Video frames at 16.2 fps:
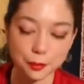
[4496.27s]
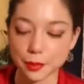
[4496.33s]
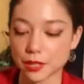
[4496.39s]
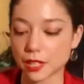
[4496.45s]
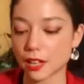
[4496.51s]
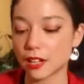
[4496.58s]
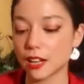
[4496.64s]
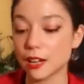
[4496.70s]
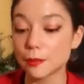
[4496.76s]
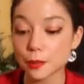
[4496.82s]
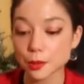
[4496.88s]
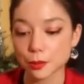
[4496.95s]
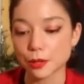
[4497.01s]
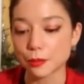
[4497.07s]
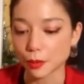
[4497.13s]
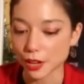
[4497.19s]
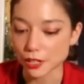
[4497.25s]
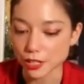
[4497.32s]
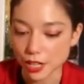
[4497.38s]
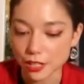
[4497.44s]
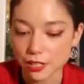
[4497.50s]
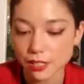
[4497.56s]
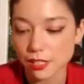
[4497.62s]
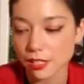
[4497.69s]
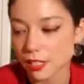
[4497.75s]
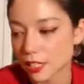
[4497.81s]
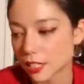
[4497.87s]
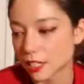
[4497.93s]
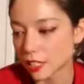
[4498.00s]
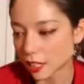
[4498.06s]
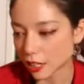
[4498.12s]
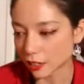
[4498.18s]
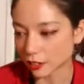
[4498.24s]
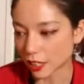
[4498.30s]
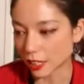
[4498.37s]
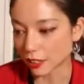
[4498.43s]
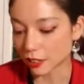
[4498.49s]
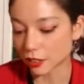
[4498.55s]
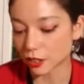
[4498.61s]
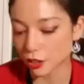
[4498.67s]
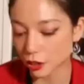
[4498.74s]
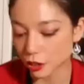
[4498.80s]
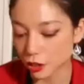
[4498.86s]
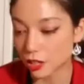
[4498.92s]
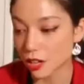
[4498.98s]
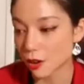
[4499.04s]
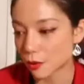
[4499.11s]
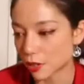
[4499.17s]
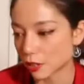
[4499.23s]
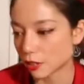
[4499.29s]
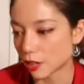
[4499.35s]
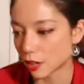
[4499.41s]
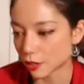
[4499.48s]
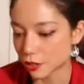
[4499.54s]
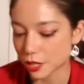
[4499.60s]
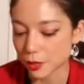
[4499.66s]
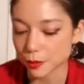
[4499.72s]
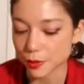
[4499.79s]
But then in between projects, I'll like go on a long trip.